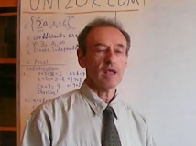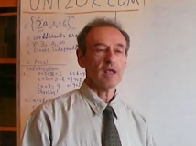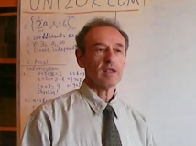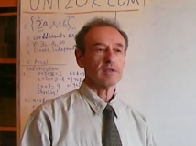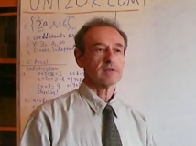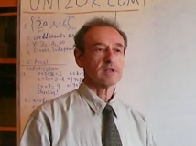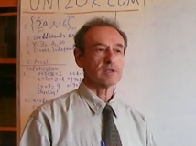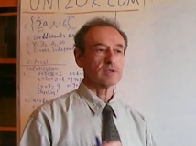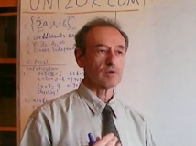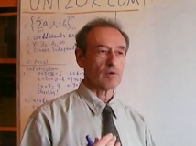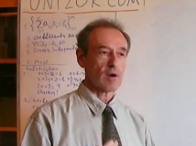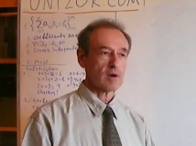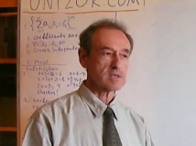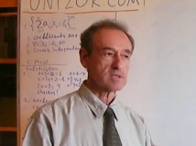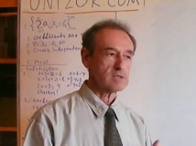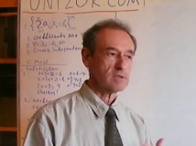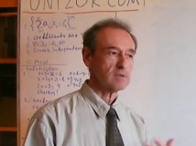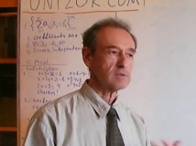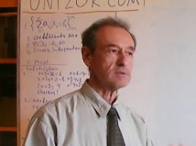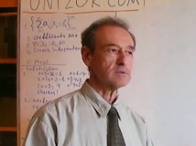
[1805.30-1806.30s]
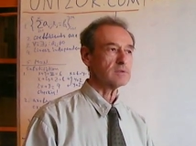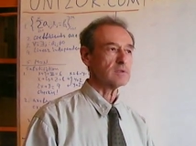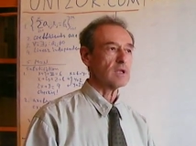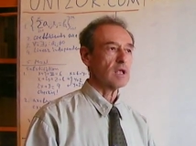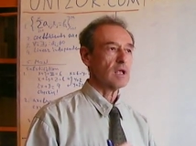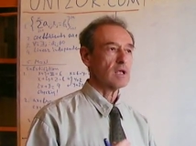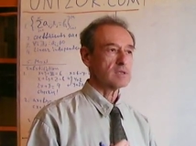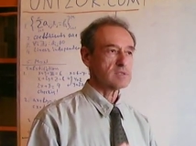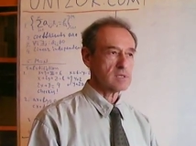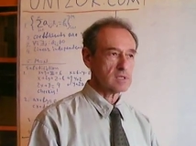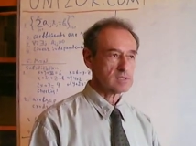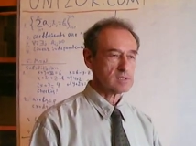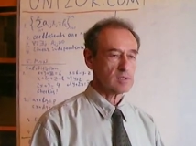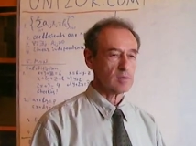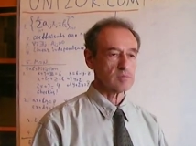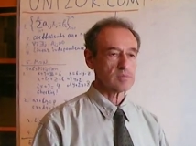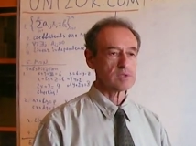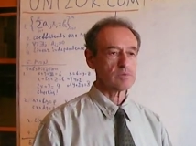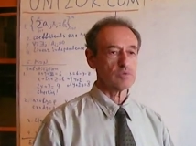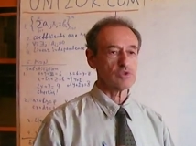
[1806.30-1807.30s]
that there are certain
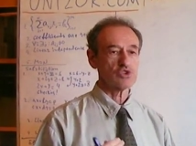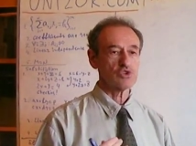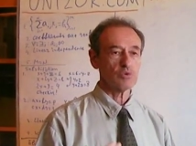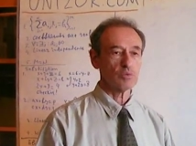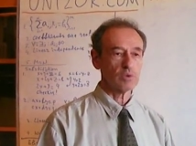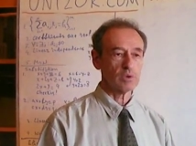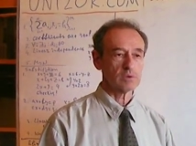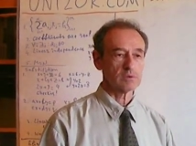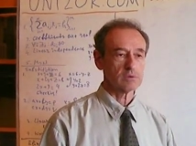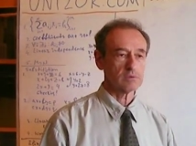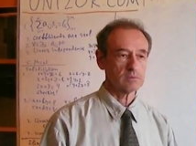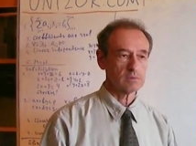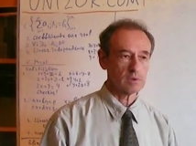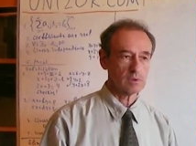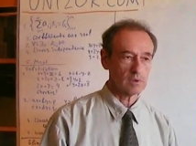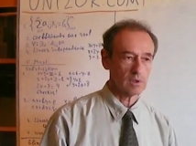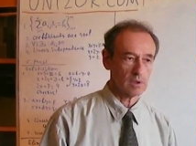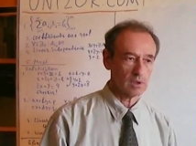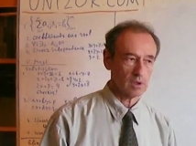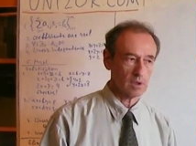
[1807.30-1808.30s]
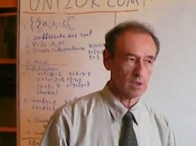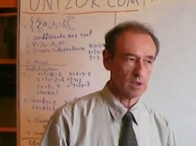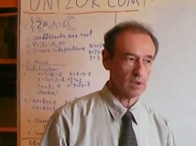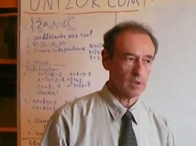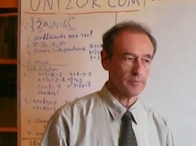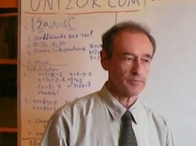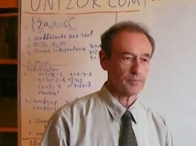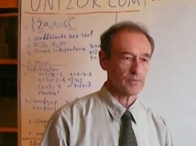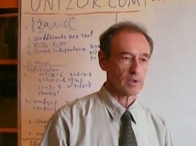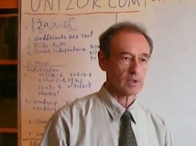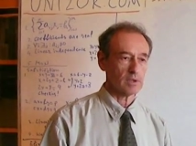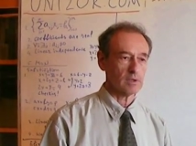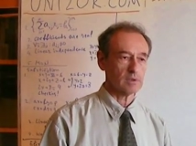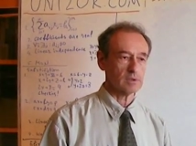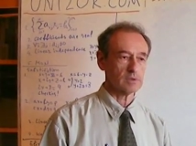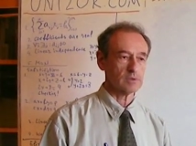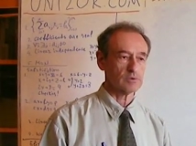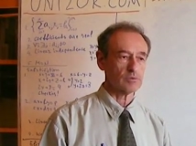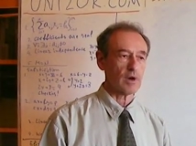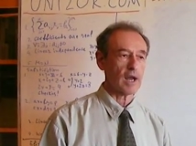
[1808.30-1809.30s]
systems which you will uh, uh,
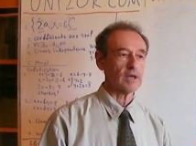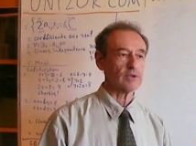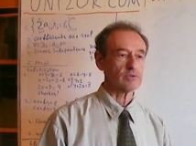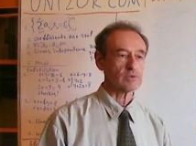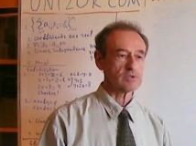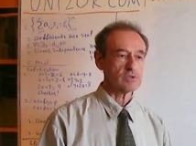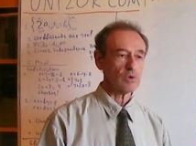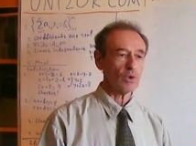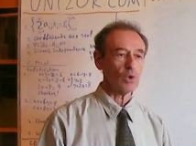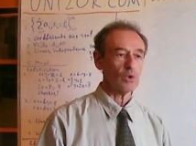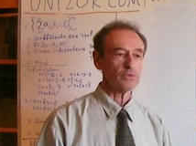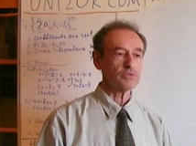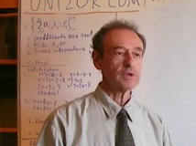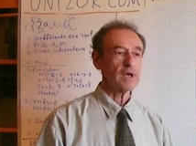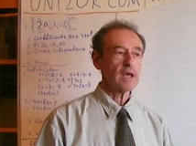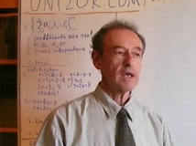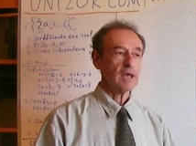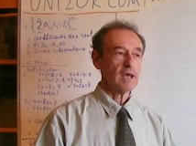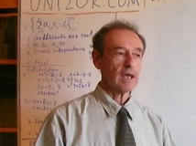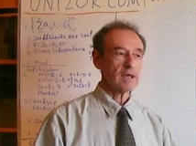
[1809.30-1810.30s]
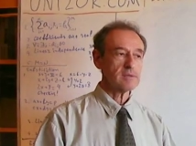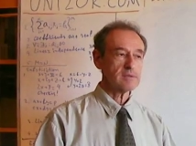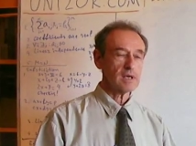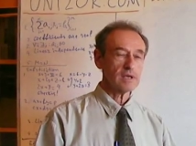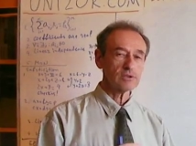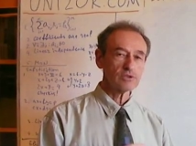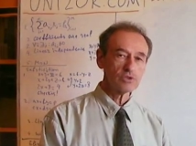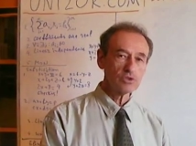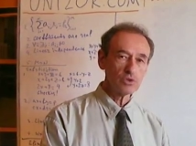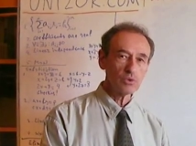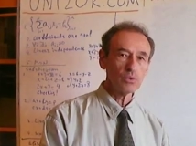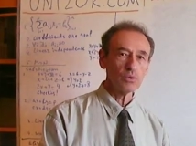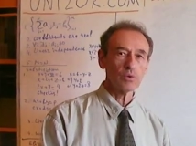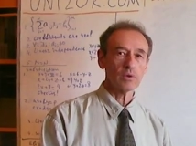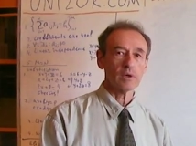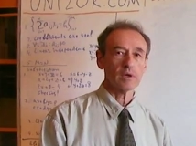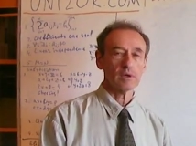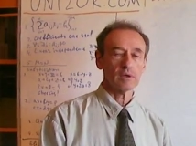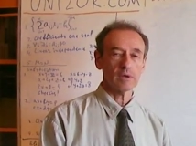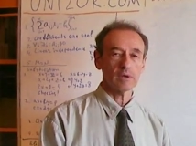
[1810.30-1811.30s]
try to solve, and they do
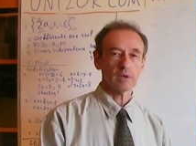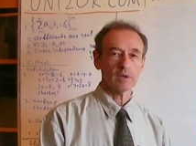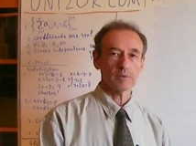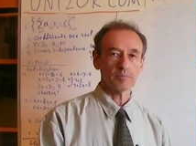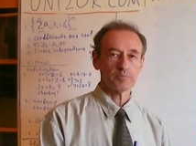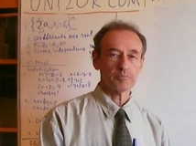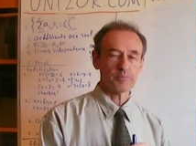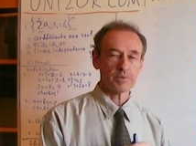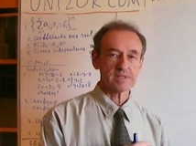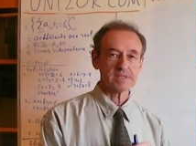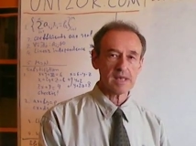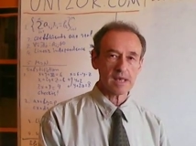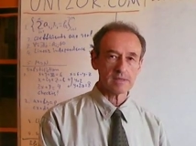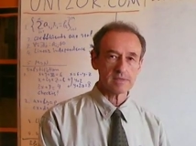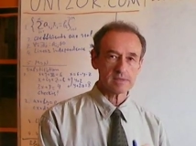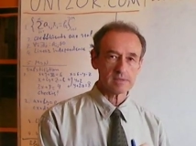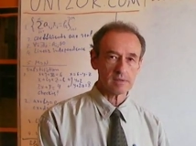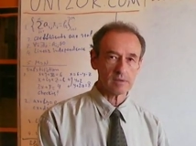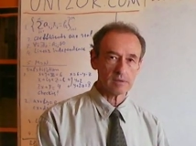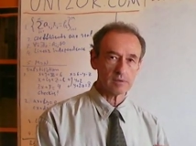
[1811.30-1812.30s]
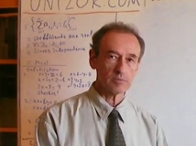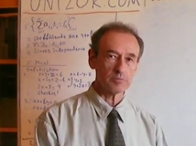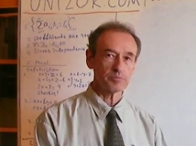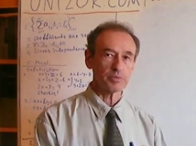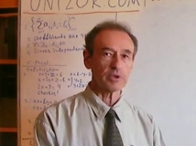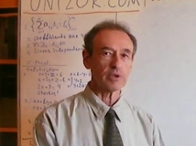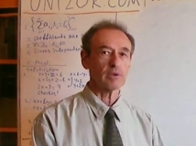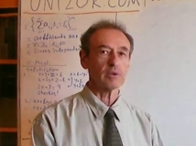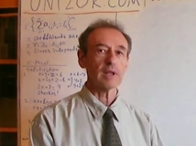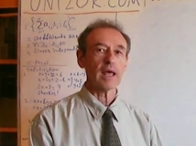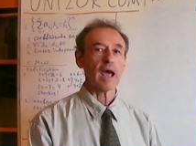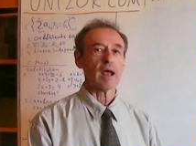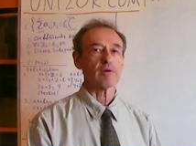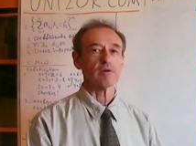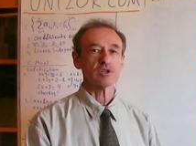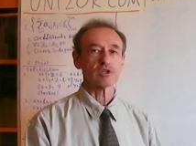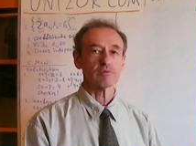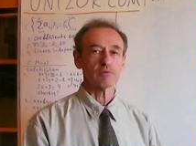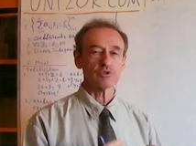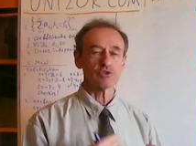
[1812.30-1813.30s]
uh, possess certain
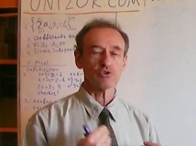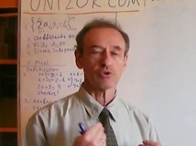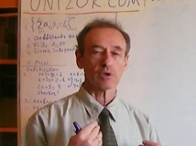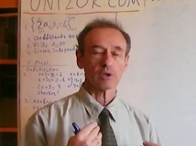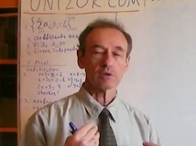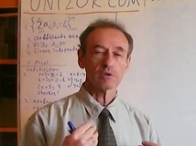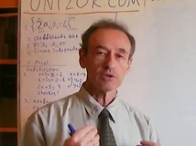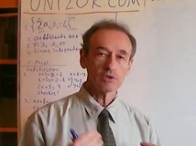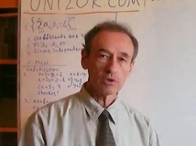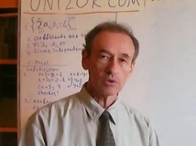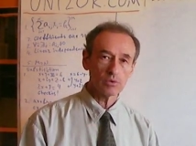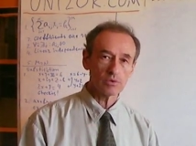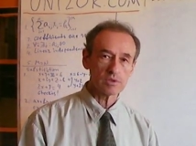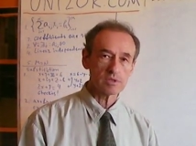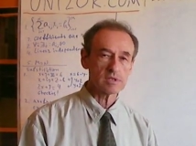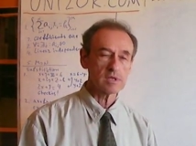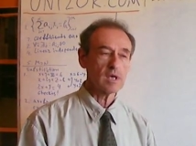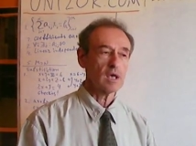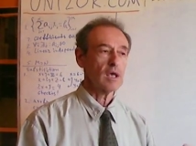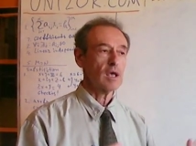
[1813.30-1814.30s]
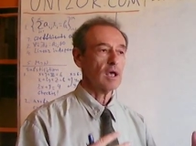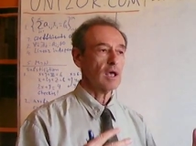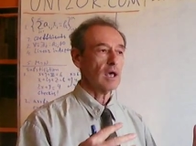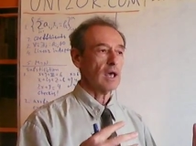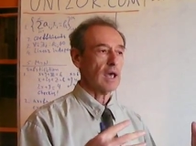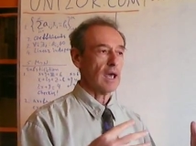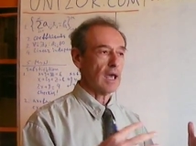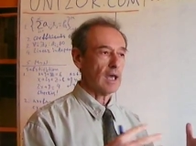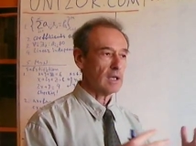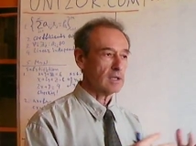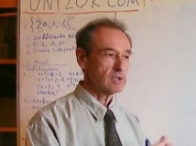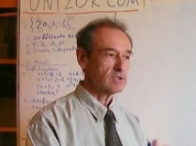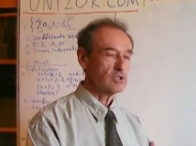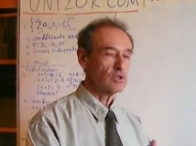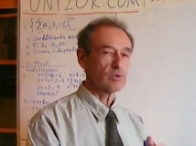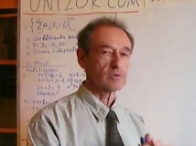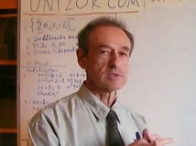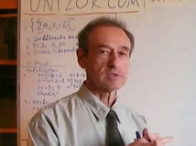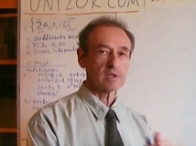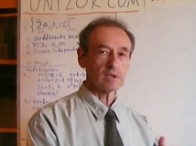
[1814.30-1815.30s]
peculiarities which you can use and
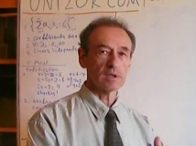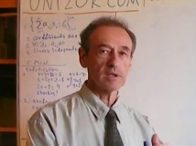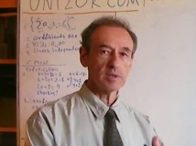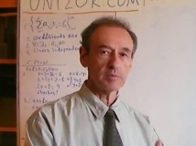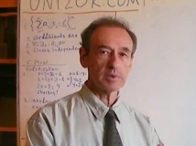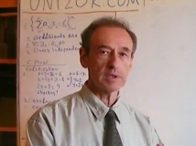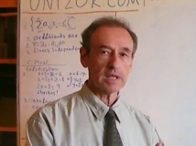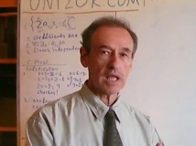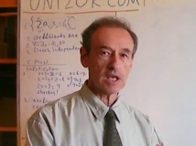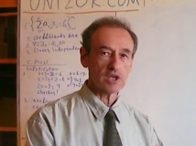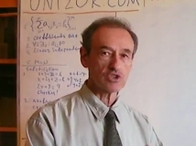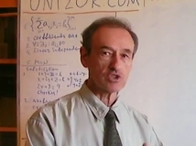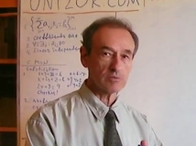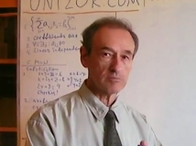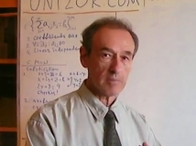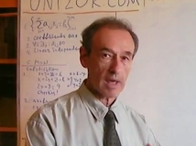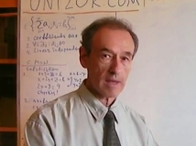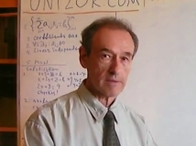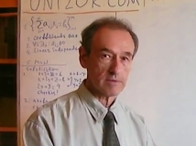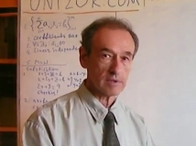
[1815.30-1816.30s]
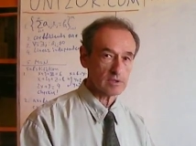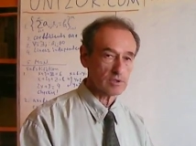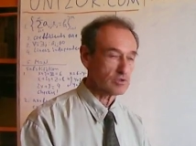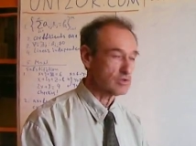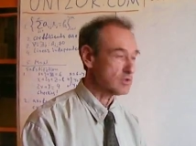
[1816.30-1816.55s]
use the elimination method to